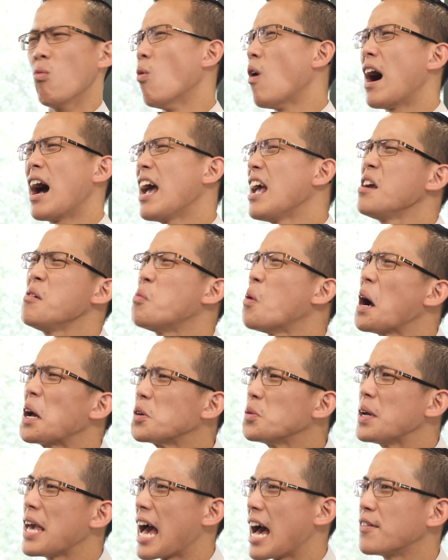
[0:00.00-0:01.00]
Why
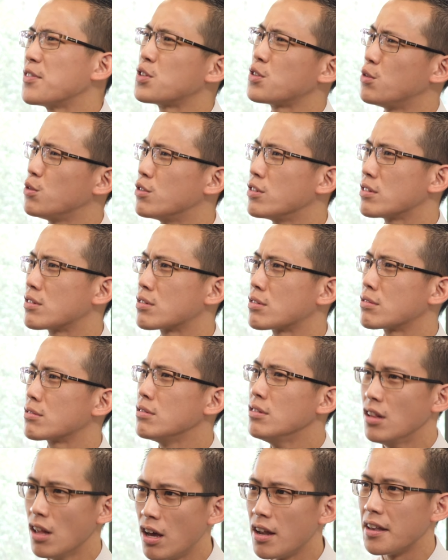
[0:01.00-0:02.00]
do we have students
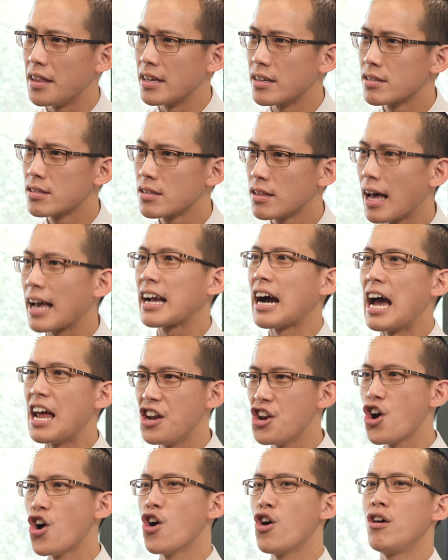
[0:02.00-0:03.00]
learn this? Like, I
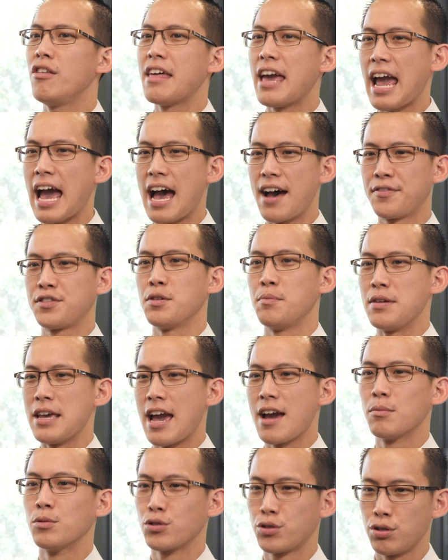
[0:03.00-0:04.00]
know they have to be
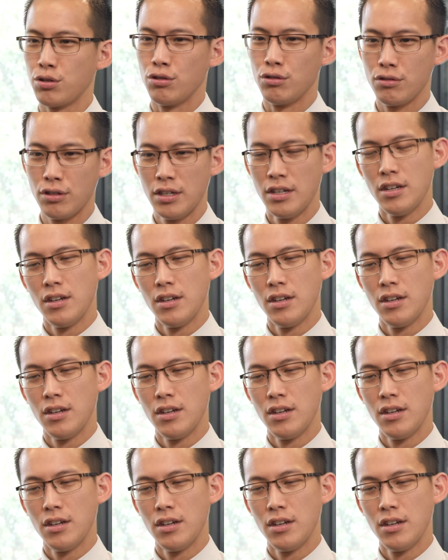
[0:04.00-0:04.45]
able to